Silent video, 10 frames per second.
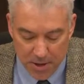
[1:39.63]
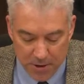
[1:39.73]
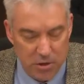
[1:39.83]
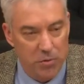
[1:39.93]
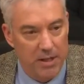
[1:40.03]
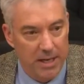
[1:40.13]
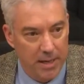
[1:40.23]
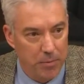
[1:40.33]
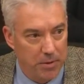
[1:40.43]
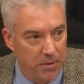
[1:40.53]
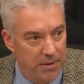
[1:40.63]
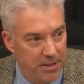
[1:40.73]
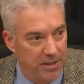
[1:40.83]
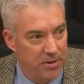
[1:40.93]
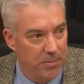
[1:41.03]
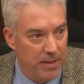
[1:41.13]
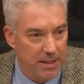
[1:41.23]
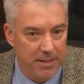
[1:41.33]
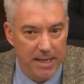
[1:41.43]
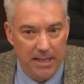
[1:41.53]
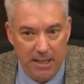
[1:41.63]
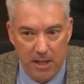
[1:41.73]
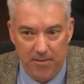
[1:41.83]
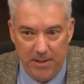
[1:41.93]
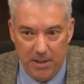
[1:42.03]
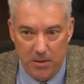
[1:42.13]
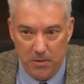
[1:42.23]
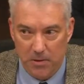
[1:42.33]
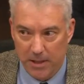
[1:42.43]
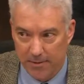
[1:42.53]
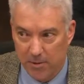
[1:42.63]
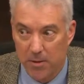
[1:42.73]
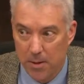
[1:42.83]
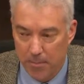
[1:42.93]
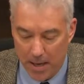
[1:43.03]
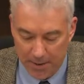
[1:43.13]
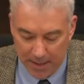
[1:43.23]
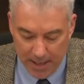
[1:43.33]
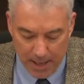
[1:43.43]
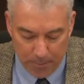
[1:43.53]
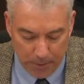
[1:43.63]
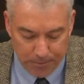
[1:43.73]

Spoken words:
This would enable this to be taken care of at the local level by the camp.